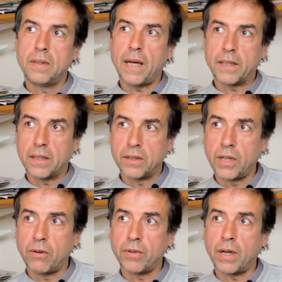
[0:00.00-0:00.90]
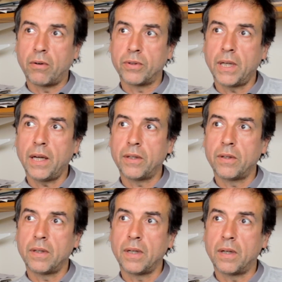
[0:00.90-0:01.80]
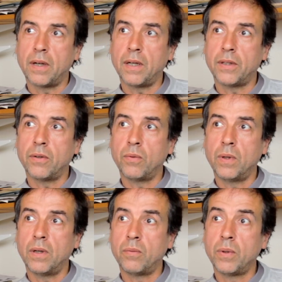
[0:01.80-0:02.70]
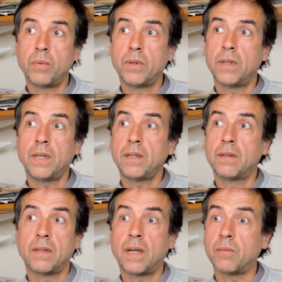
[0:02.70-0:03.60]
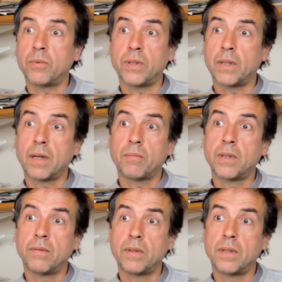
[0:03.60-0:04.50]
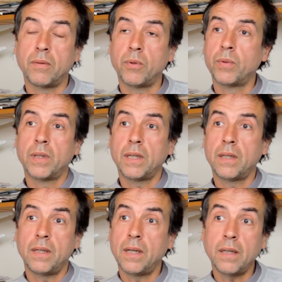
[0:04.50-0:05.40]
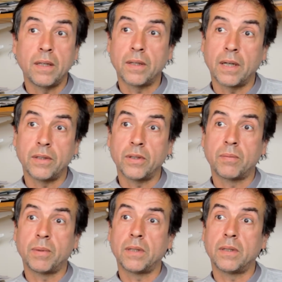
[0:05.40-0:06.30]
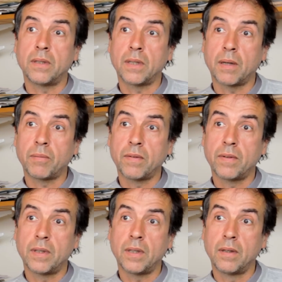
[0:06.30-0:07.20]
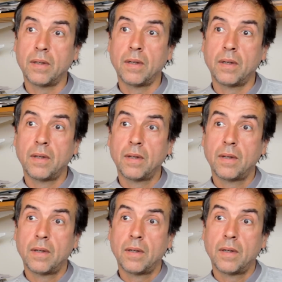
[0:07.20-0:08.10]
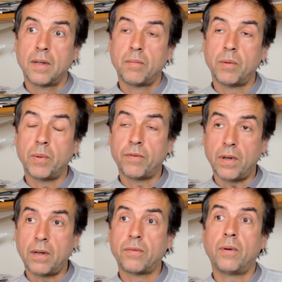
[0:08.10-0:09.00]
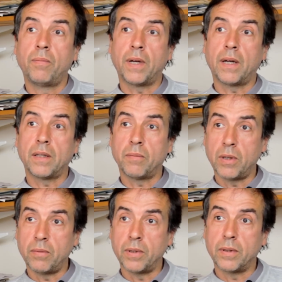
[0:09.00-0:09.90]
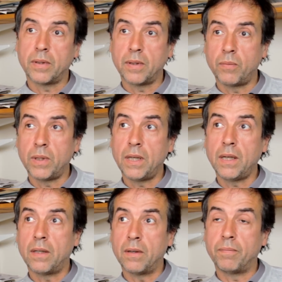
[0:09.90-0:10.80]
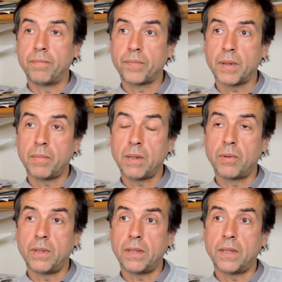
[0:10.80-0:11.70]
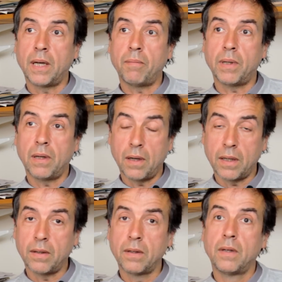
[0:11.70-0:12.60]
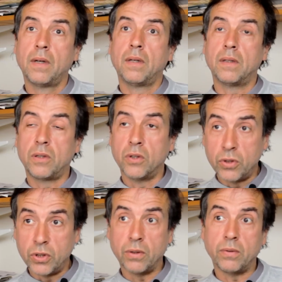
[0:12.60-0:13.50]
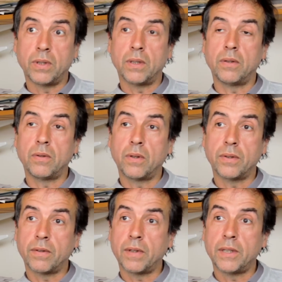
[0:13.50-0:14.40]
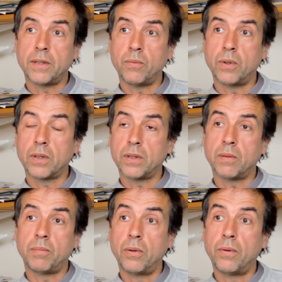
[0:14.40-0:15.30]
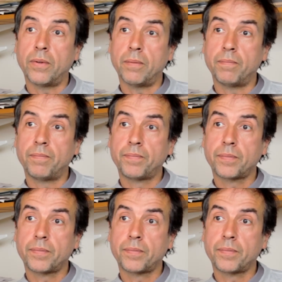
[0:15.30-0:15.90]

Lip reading: Yes, as Gerald Durrell said, in an ideal world, we wouldn't need animals in captivity. We wouldn't need endangered species in captivity. But we're far from that at the moment, and we need them. And people need to get behind the good zoos that do conservation work and support them.